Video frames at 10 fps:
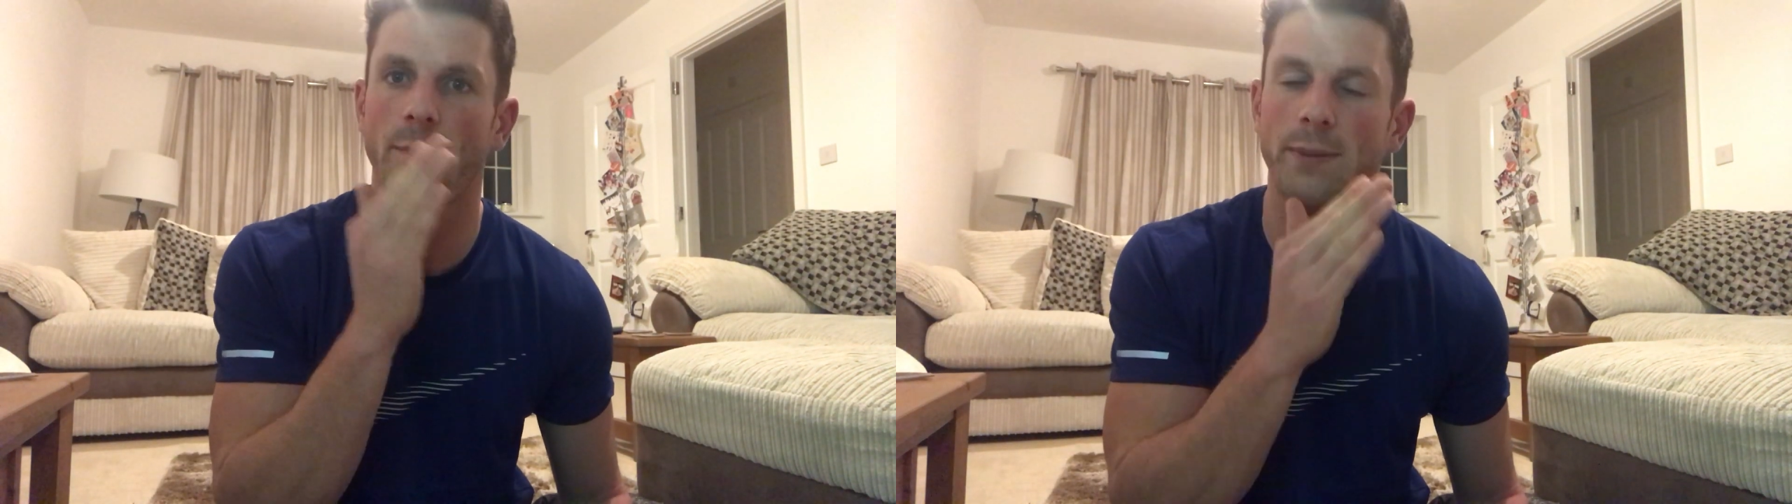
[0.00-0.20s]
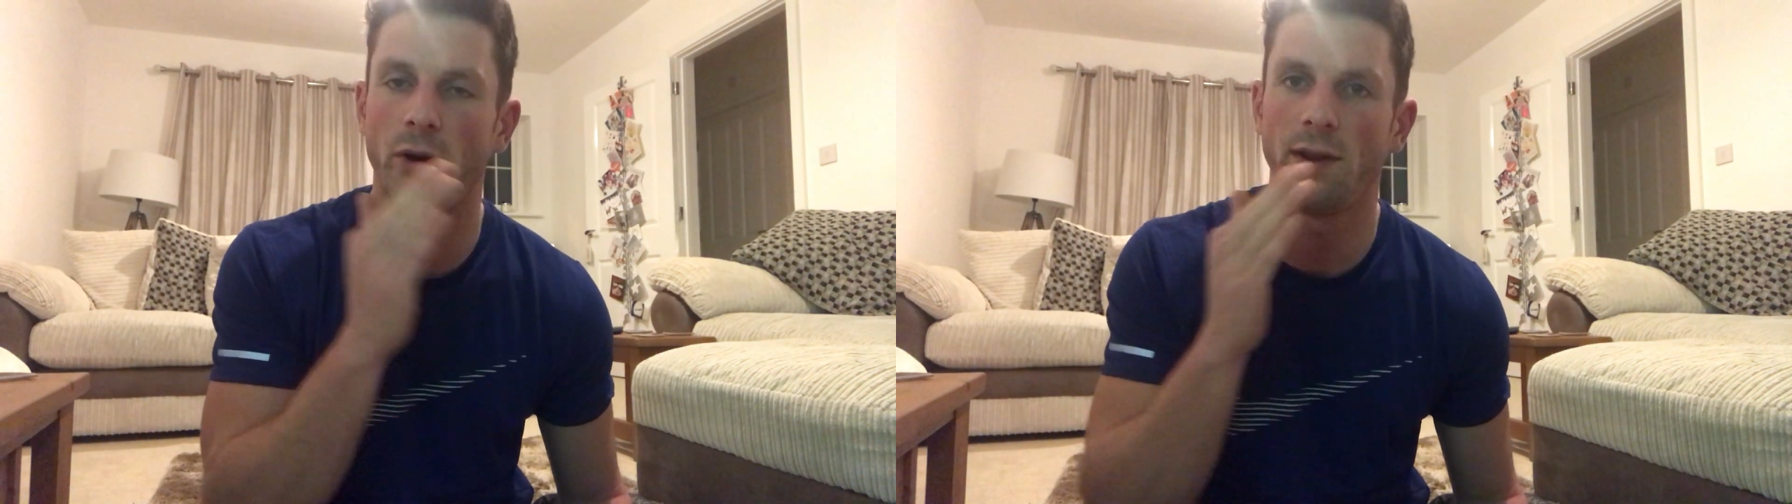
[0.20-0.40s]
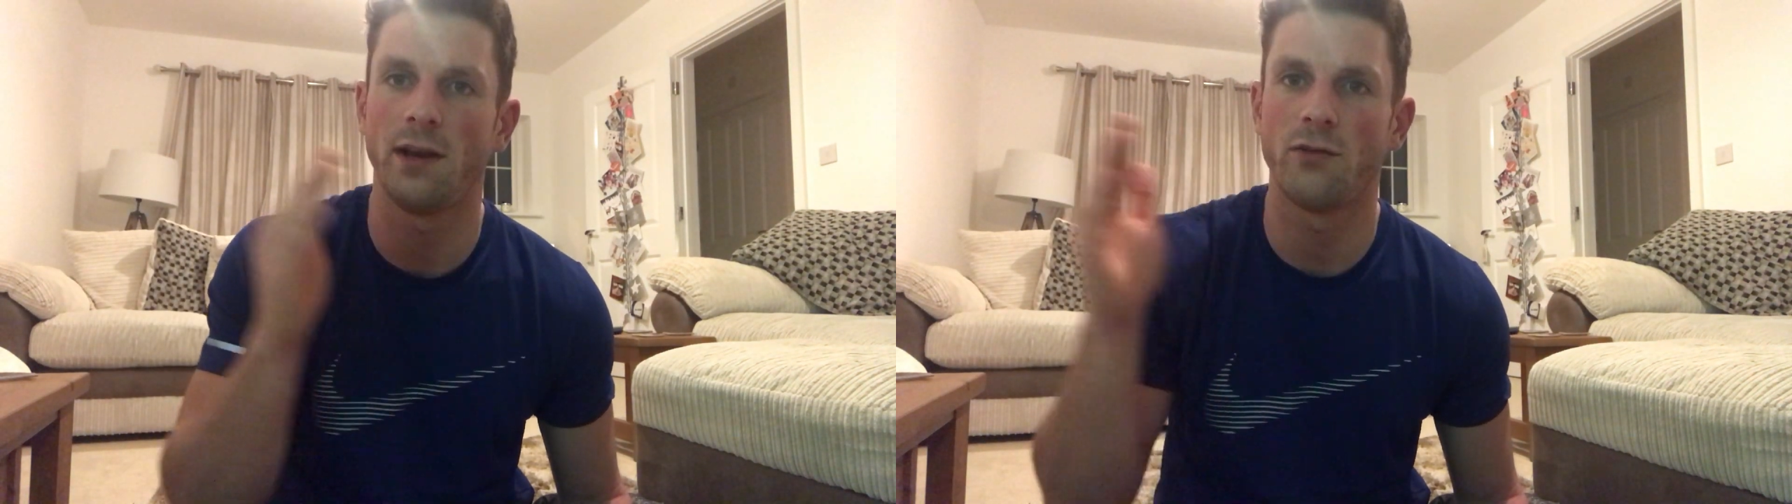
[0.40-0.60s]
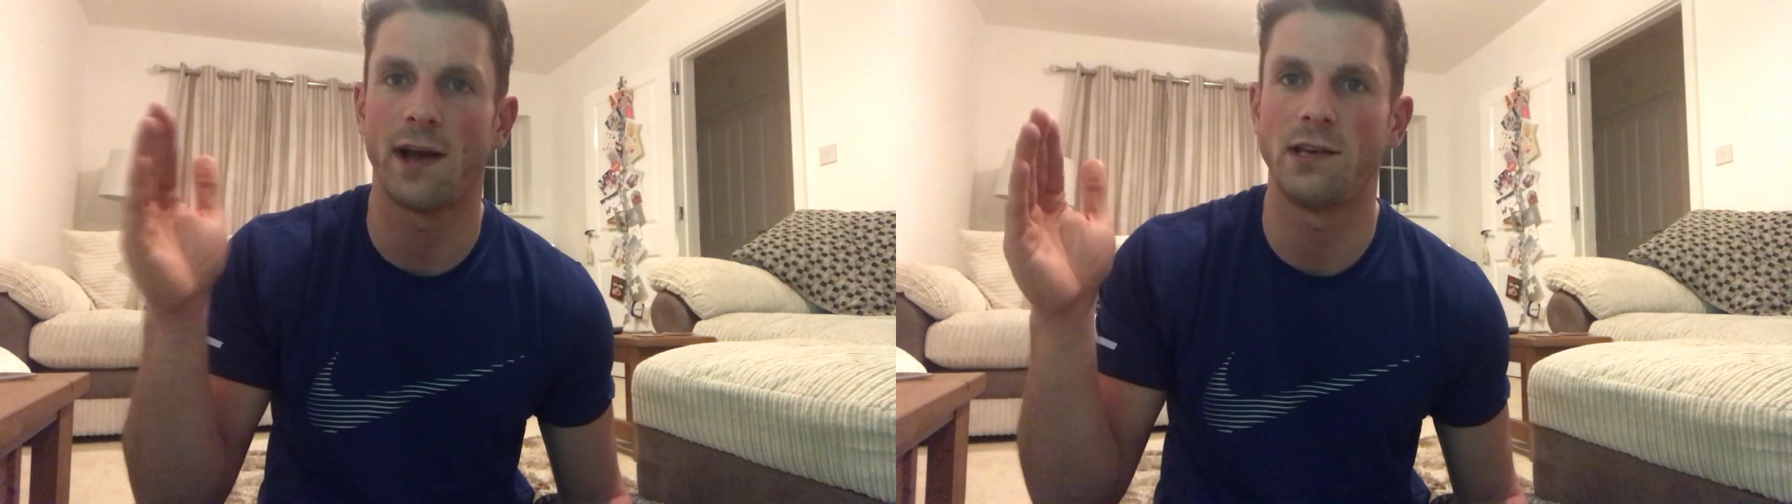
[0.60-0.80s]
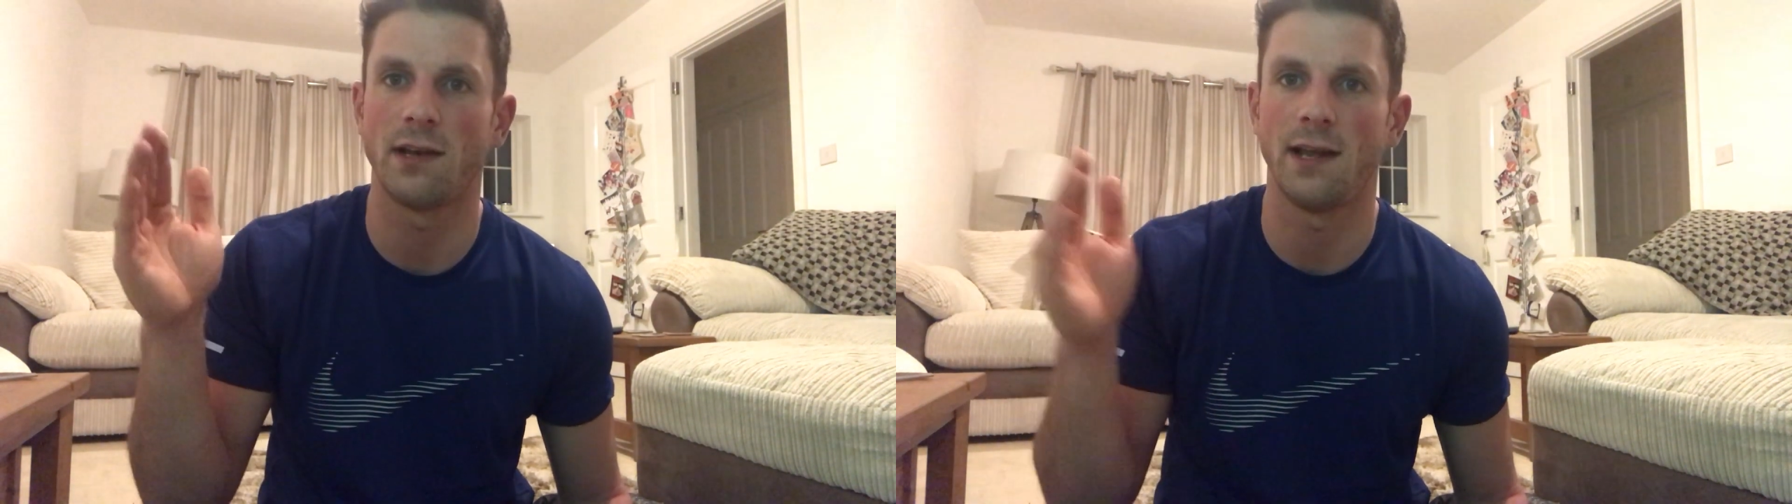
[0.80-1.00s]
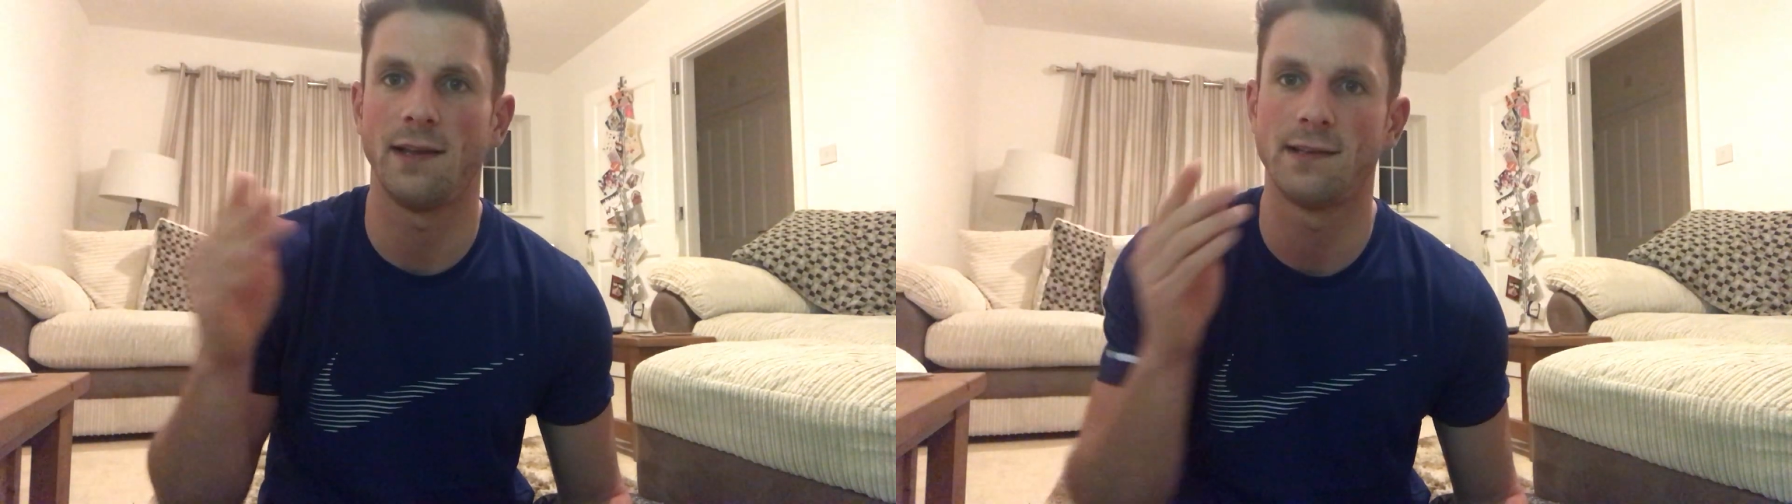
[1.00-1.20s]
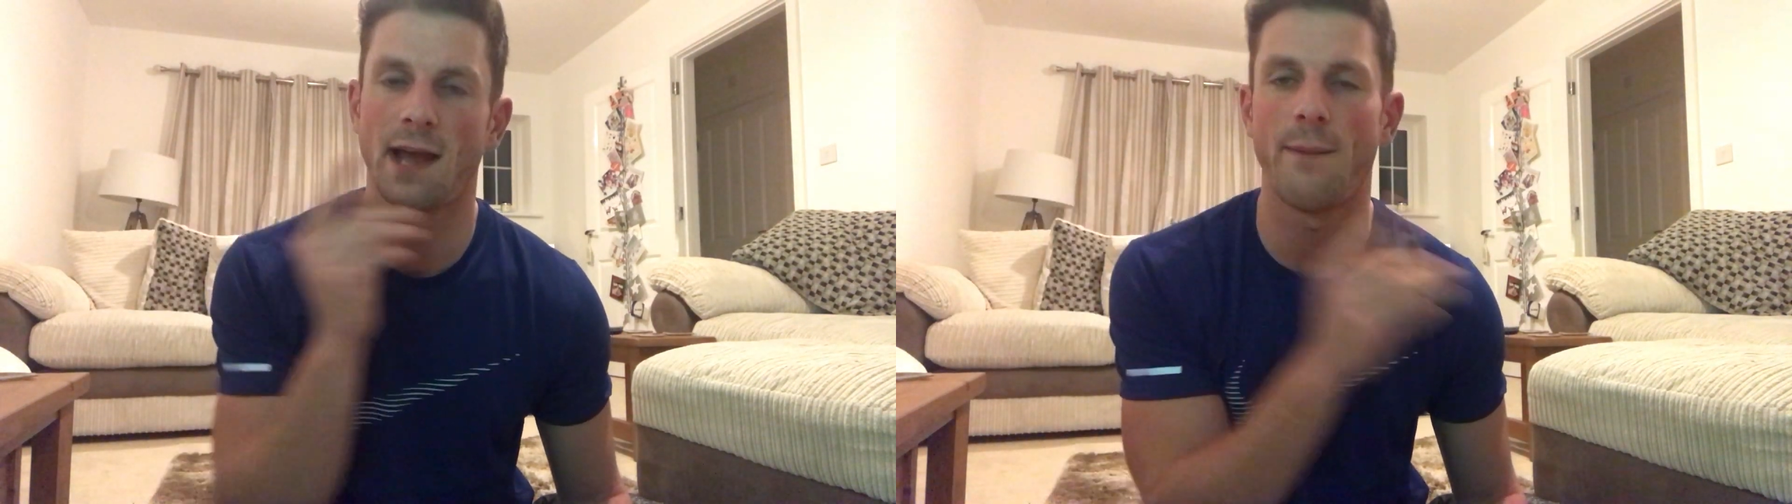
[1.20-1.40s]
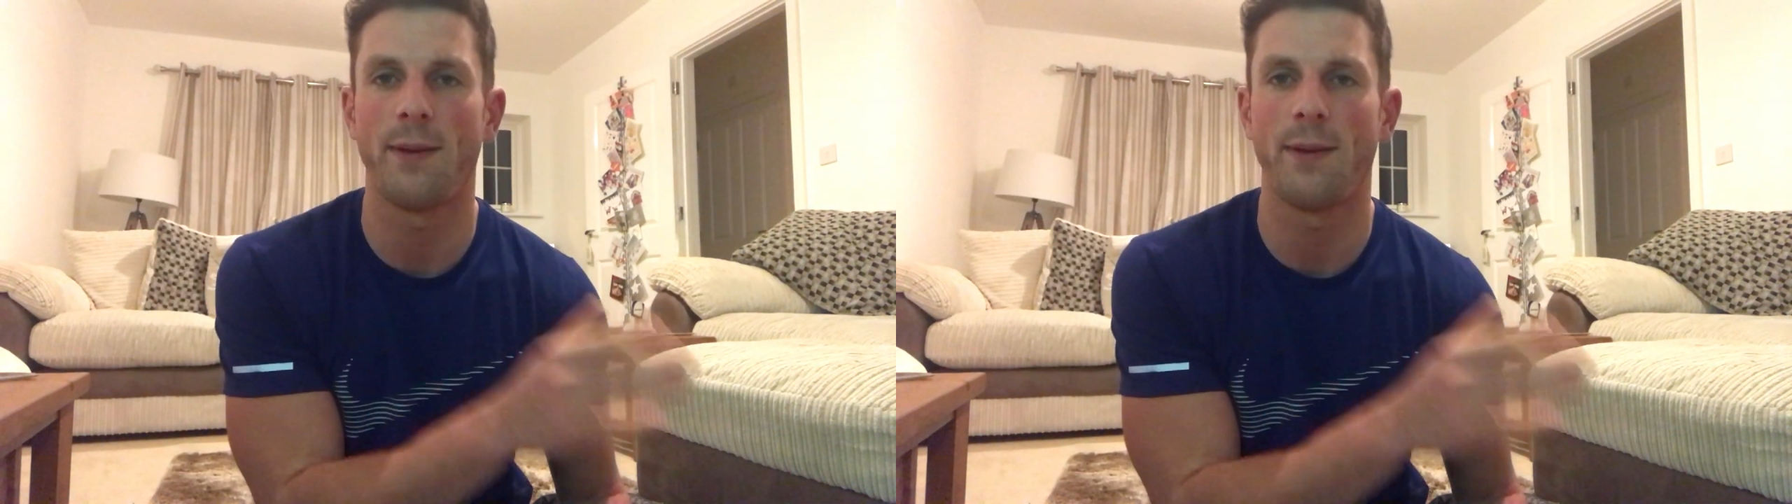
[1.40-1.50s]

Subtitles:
building gradually. Set a